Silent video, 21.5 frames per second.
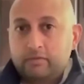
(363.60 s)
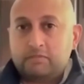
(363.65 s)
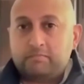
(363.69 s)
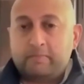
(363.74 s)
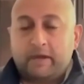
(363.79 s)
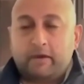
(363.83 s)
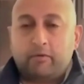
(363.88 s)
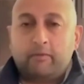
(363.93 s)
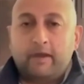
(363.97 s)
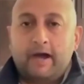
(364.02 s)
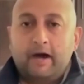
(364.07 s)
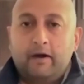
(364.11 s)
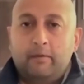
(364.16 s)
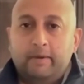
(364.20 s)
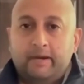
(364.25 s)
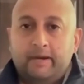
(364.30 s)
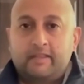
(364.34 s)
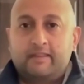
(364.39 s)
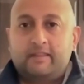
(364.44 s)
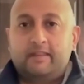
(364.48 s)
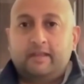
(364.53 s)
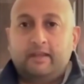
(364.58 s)
it's been around, but
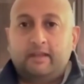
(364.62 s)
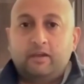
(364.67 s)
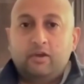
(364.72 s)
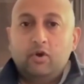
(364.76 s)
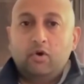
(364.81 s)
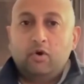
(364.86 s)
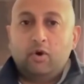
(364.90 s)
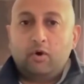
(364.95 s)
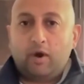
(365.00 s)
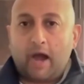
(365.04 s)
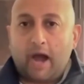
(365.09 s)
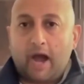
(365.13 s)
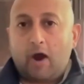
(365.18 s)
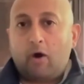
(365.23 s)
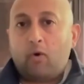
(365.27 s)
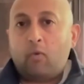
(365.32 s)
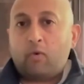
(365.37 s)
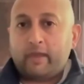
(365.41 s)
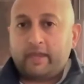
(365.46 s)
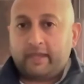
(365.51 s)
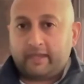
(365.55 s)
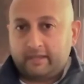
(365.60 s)
I think how
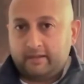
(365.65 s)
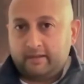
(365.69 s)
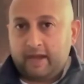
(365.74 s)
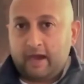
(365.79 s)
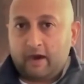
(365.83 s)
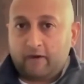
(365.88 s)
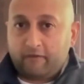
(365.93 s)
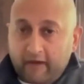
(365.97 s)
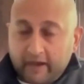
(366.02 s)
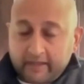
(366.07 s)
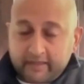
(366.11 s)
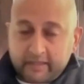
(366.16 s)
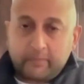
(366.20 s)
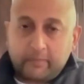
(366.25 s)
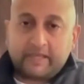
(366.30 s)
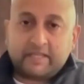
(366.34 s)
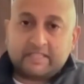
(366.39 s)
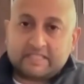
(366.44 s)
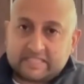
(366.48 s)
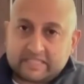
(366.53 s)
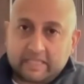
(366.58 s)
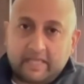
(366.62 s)
we can, how finally we
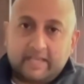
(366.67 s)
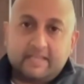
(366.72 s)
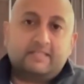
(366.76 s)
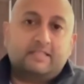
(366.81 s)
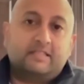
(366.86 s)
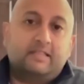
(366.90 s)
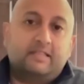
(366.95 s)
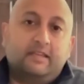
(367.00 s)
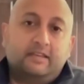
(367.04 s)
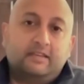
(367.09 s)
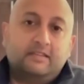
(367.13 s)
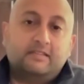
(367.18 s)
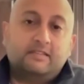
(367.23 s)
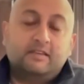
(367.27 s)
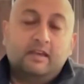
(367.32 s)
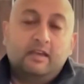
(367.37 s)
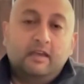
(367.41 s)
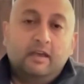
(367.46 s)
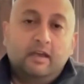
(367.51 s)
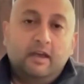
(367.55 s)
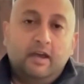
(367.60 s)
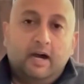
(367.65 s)
can slice things
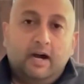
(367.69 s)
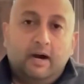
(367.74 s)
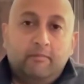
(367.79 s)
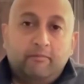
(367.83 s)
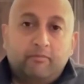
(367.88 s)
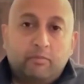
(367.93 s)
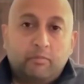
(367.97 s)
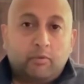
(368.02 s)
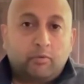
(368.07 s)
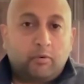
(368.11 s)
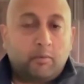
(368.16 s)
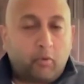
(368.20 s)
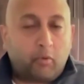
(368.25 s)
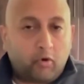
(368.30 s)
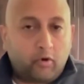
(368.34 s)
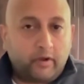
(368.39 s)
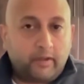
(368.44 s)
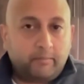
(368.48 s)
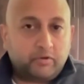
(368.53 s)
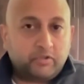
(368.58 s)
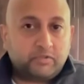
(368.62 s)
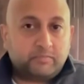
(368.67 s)
um, from a
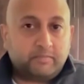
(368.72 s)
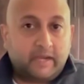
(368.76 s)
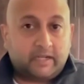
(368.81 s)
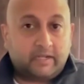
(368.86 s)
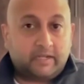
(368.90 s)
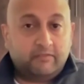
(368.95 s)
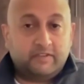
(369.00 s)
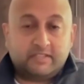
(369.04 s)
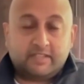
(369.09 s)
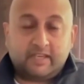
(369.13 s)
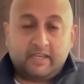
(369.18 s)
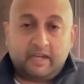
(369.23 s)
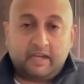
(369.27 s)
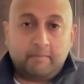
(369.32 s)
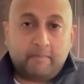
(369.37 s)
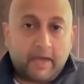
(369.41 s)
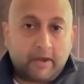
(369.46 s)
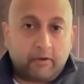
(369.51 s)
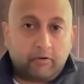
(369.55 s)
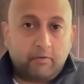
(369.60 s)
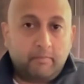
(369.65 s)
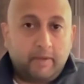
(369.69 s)
reporting perspective is getting
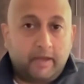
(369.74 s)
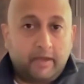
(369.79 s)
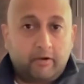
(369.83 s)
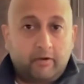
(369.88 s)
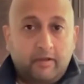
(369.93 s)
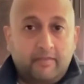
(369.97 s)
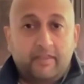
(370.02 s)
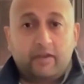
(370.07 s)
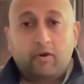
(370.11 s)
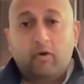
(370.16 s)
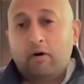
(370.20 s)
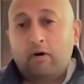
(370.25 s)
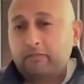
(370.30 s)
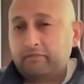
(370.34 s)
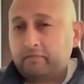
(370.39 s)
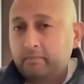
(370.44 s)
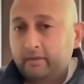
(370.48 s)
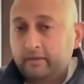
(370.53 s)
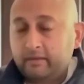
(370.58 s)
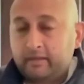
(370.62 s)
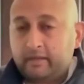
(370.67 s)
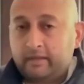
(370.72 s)
better and better. And then
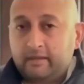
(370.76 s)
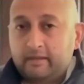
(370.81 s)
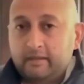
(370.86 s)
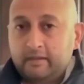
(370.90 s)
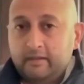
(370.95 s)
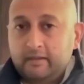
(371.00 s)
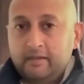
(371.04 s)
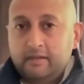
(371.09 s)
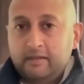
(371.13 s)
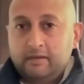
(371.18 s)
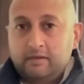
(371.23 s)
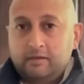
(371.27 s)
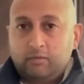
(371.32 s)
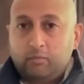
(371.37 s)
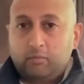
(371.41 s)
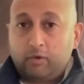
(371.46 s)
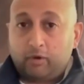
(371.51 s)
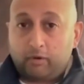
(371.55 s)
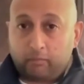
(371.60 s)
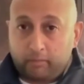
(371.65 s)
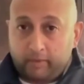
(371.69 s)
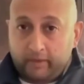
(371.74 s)
ultimately,
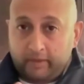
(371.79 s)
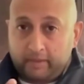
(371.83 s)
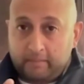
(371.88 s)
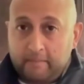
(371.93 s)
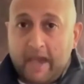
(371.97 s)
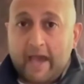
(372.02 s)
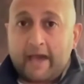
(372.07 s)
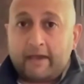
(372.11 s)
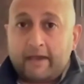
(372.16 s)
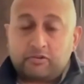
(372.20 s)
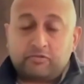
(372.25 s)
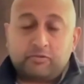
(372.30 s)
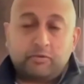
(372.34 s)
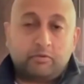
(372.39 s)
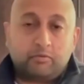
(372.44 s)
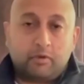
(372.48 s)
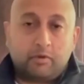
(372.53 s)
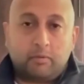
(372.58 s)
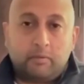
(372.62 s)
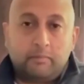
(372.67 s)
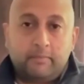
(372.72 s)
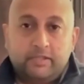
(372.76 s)
where it really matters, where the
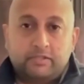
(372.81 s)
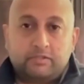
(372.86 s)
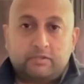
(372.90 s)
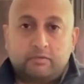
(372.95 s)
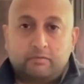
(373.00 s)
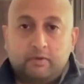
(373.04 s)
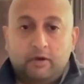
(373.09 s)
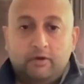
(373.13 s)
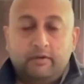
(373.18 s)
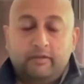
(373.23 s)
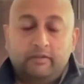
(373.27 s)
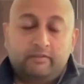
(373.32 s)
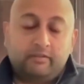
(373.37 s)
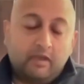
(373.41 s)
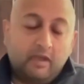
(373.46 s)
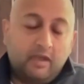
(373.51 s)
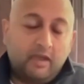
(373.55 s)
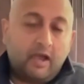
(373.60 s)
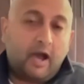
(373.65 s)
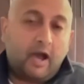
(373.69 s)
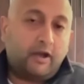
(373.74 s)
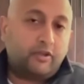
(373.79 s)
rubber meets the road, is
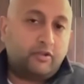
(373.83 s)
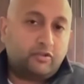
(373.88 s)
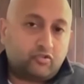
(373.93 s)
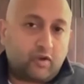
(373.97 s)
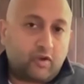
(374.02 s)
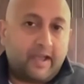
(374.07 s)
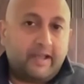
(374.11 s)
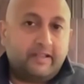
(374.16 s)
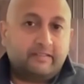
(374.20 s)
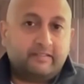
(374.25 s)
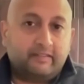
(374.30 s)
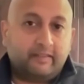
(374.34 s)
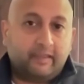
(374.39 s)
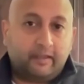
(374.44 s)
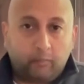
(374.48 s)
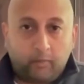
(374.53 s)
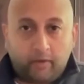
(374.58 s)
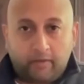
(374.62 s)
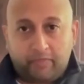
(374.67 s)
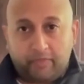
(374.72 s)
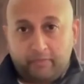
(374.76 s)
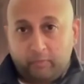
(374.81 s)
how you translate
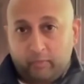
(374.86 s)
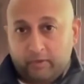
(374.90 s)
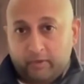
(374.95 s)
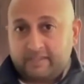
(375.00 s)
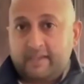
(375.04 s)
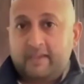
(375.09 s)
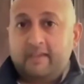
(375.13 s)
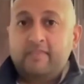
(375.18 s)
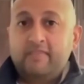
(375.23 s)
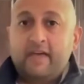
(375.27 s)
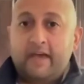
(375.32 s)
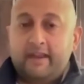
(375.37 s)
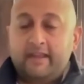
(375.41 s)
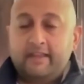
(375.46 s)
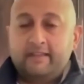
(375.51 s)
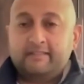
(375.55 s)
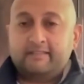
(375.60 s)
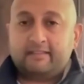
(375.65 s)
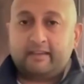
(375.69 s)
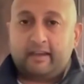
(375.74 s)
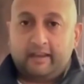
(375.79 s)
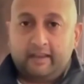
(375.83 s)
what what's in that
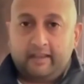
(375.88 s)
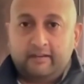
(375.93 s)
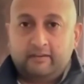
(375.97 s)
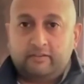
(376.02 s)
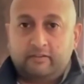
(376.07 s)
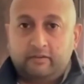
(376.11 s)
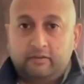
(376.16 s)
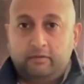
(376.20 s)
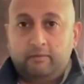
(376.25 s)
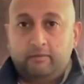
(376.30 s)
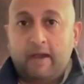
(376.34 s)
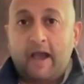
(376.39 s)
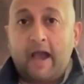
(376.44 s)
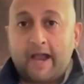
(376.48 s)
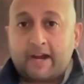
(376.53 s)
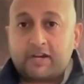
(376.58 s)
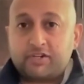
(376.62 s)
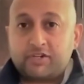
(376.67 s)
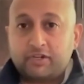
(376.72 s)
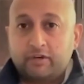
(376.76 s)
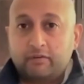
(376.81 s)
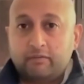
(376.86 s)
insight into
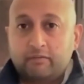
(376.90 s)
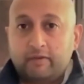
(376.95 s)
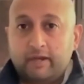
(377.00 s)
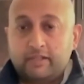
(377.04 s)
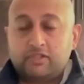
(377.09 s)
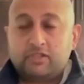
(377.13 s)
action, right?